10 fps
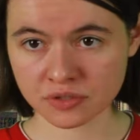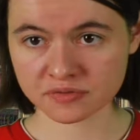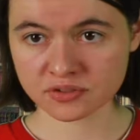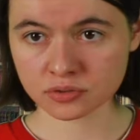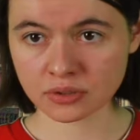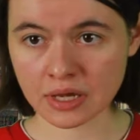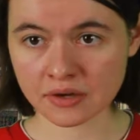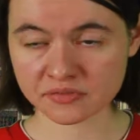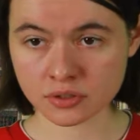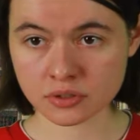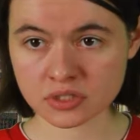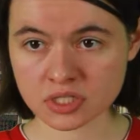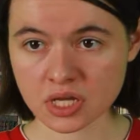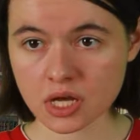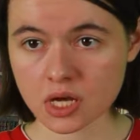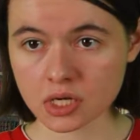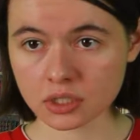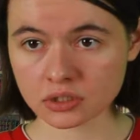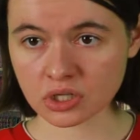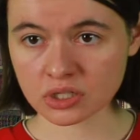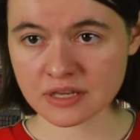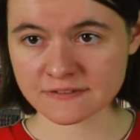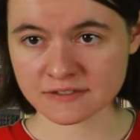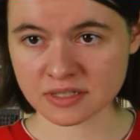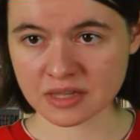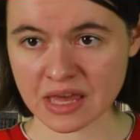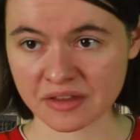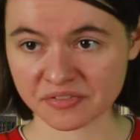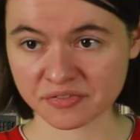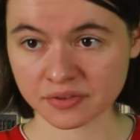of two lovers, Adonis deaf.